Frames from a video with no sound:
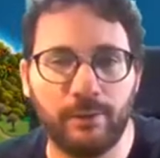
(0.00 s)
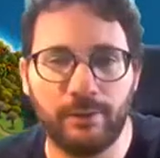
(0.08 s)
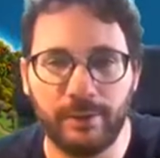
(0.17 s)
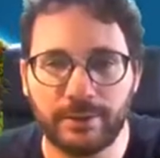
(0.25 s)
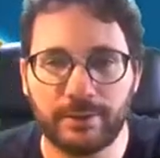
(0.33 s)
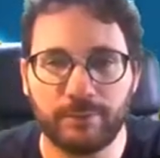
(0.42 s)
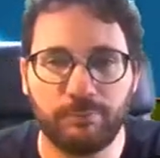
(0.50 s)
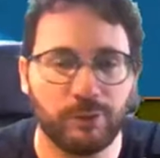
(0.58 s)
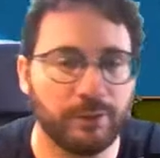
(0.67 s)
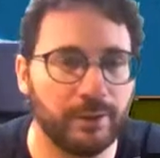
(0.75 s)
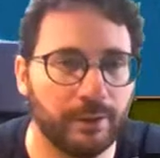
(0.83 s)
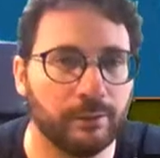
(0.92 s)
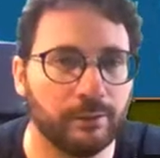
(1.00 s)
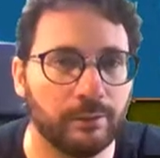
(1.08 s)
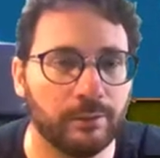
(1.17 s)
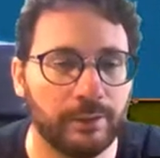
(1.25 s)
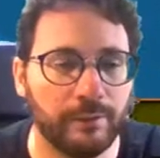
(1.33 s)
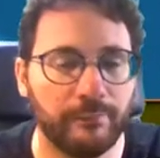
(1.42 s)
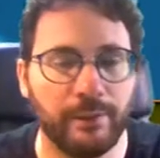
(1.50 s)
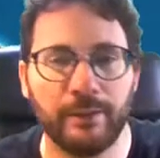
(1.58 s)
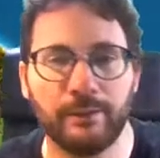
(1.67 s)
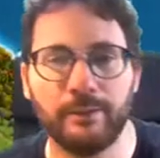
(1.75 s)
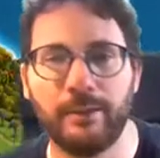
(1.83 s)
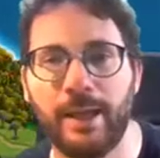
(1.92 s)
this particular
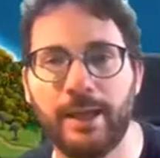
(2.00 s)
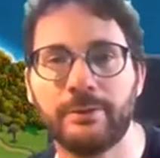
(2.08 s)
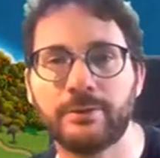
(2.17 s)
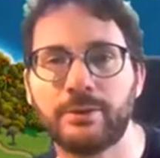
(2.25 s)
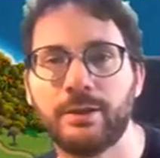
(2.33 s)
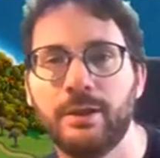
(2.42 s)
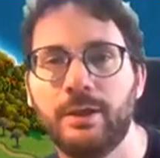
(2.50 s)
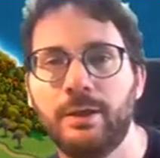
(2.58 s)
event ends.